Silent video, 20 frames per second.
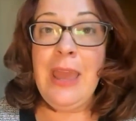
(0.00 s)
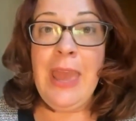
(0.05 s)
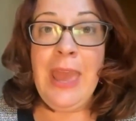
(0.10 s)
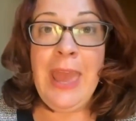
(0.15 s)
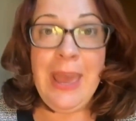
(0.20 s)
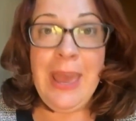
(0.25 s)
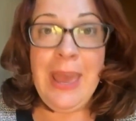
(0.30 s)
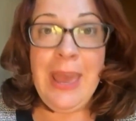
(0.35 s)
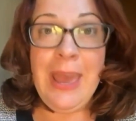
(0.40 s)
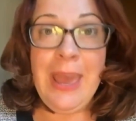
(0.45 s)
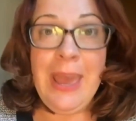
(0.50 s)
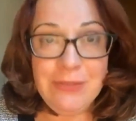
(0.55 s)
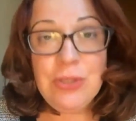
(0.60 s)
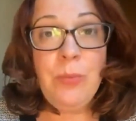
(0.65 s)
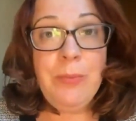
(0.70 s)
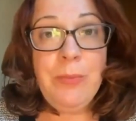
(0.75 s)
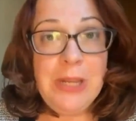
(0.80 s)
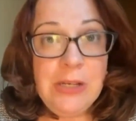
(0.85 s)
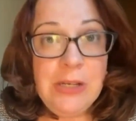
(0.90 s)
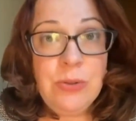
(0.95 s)
have
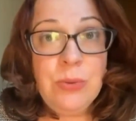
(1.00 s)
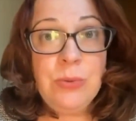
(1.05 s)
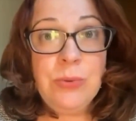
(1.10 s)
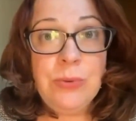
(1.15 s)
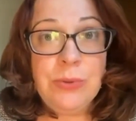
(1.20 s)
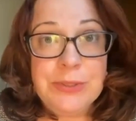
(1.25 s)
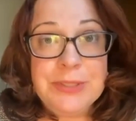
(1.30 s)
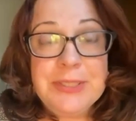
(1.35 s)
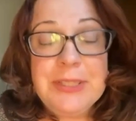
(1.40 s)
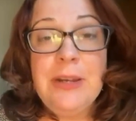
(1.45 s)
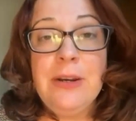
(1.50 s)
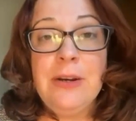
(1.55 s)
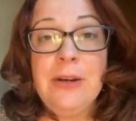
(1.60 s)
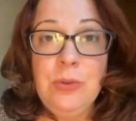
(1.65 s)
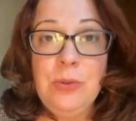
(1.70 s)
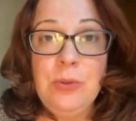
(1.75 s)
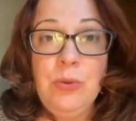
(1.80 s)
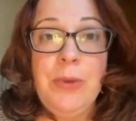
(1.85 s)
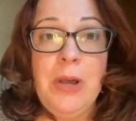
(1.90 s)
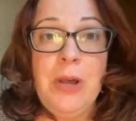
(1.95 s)
so many tools in
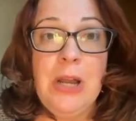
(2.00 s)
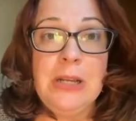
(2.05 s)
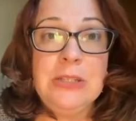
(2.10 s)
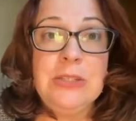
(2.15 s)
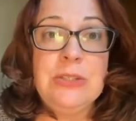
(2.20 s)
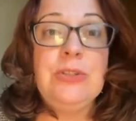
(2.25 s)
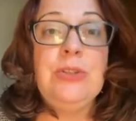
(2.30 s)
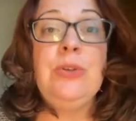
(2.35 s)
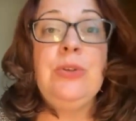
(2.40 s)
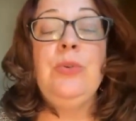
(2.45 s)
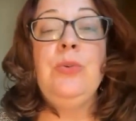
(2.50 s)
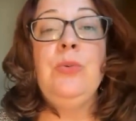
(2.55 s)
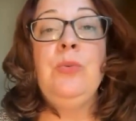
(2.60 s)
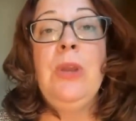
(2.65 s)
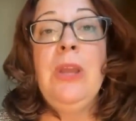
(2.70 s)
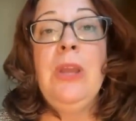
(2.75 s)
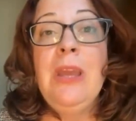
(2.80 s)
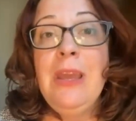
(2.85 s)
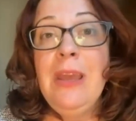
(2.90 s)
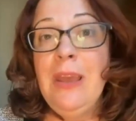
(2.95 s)
our toolbox
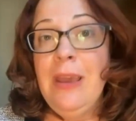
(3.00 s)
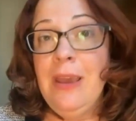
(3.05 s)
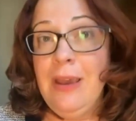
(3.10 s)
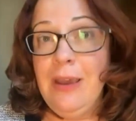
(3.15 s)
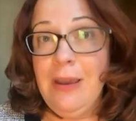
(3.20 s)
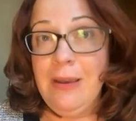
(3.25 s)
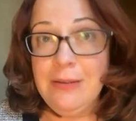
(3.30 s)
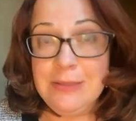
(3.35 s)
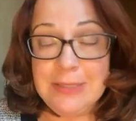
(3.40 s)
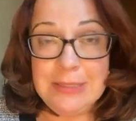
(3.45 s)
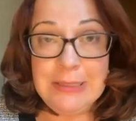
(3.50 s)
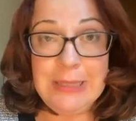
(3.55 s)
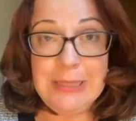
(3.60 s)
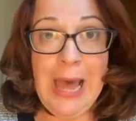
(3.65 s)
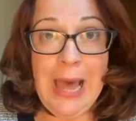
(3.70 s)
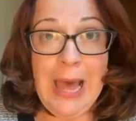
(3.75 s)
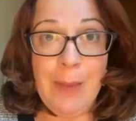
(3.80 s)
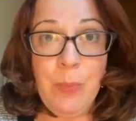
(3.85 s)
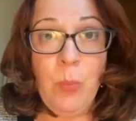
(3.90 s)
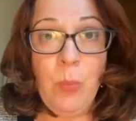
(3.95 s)
to
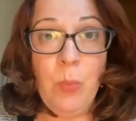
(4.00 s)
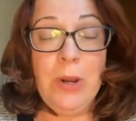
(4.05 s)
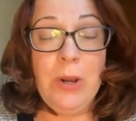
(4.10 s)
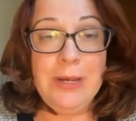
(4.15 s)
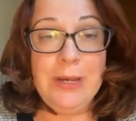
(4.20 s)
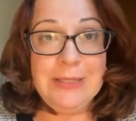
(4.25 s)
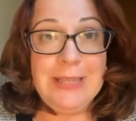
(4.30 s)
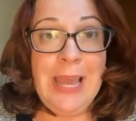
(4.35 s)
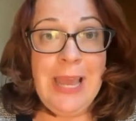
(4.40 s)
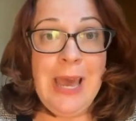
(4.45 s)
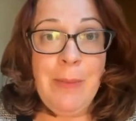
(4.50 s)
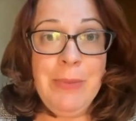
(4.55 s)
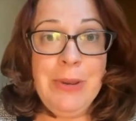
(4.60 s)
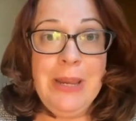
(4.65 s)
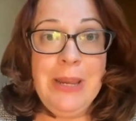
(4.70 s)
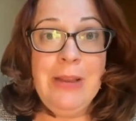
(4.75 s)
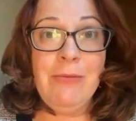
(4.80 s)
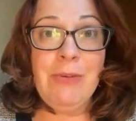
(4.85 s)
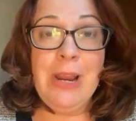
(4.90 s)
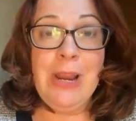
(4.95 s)
stop what is
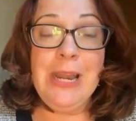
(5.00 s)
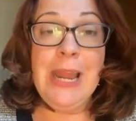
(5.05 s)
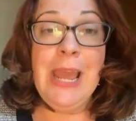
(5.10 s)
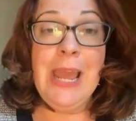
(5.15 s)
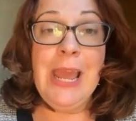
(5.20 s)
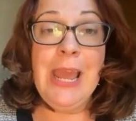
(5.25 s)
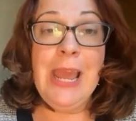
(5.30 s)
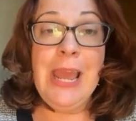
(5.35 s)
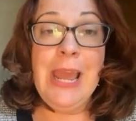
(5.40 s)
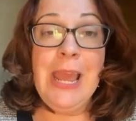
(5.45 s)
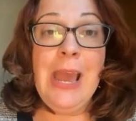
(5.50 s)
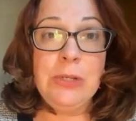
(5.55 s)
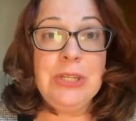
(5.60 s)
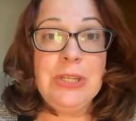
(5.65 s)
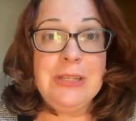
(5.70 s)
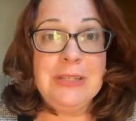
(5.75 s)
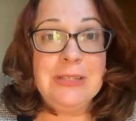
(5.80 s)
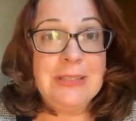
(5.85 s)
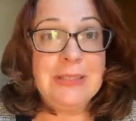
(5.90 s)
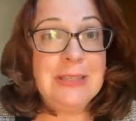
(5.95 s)
happening right now,
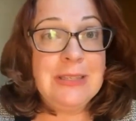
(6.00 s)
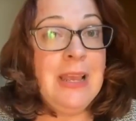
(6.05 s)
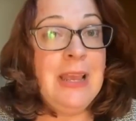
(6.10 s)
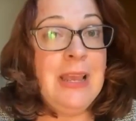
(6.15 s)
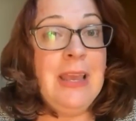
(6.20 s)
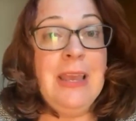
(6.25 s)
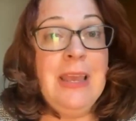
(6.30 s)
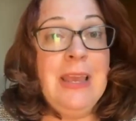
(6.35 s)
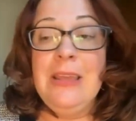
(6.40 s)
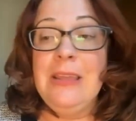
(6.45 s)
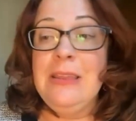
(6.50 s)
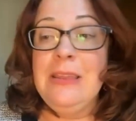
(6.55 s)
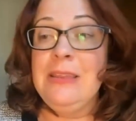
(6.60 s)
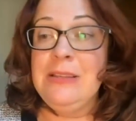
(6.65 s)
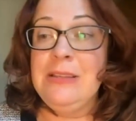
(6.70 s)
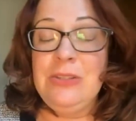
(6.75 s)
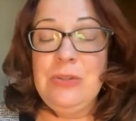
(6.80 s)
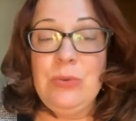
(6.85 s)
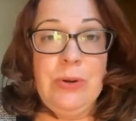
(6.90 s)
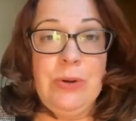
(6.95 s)
which is
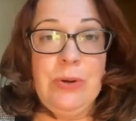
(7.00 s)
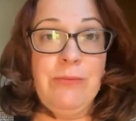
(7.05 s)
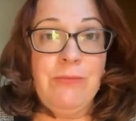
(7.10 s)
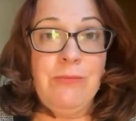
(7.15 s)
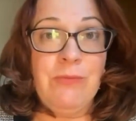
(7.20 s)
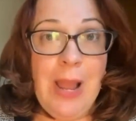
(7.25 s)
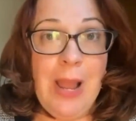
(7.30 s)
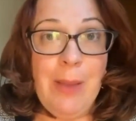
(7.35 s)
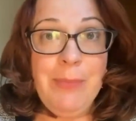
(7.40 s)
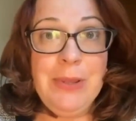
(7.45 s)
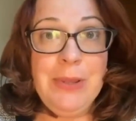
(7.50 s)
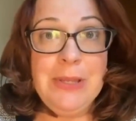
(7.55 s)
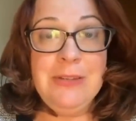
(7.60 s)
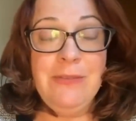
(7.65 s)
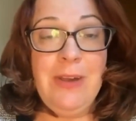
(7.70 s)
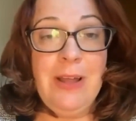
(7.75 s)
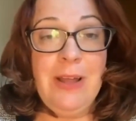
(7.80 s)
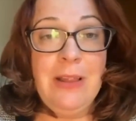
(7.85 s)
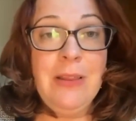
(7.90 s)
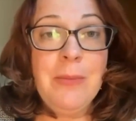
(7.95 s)
this sort of
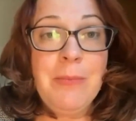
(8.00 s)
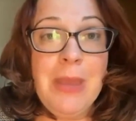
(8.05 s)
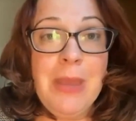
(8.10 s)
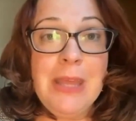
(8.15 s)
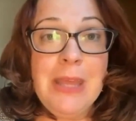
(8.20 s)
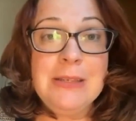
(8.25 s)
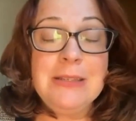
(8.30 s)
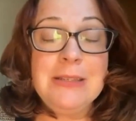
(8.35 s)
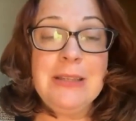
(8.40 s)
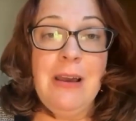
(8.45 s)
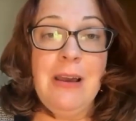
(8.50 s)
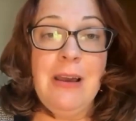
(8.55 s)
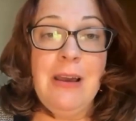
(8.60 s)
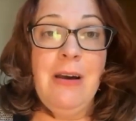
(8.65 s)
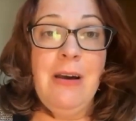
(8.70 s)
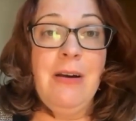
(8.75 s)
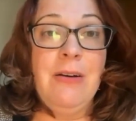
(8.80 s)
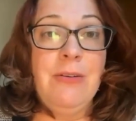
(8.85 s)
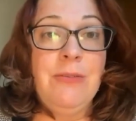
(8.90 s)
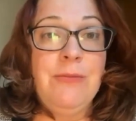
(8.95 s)
rapid development
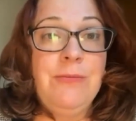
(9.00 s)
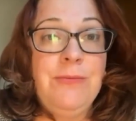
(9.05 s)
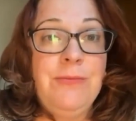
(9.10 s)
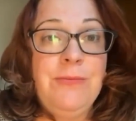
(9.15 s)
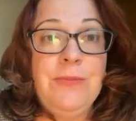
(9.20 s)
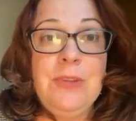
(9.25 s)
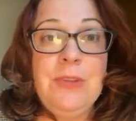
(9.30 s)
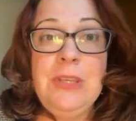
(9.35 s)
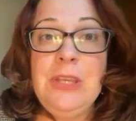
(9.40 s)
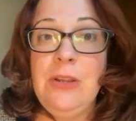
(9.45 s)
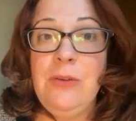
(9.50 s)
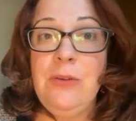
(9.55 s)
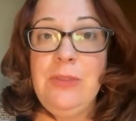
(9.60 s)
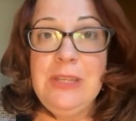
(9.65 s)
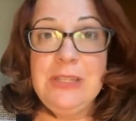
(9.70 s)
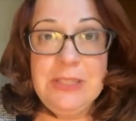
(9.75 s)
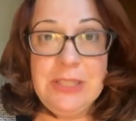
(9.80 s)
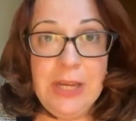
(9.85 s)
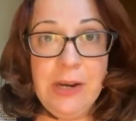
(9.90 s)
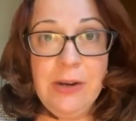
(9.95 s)
of, you
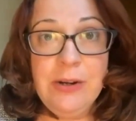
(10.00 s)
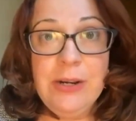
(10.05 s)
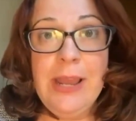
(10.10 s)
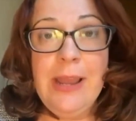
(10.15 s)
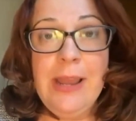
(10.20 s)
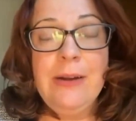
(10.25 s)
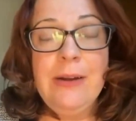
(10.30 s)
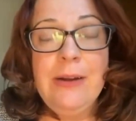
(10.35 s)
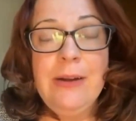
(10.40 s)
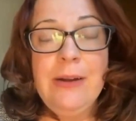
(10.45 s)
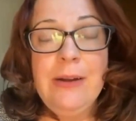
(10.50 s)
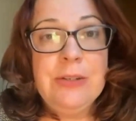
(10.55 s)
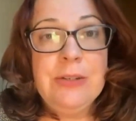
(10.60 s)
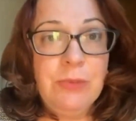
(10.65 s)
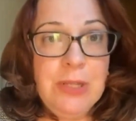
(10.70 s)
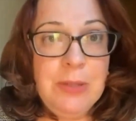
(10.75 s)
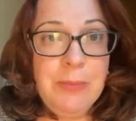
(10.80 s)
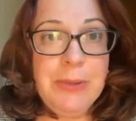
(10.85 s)
know, these teardowns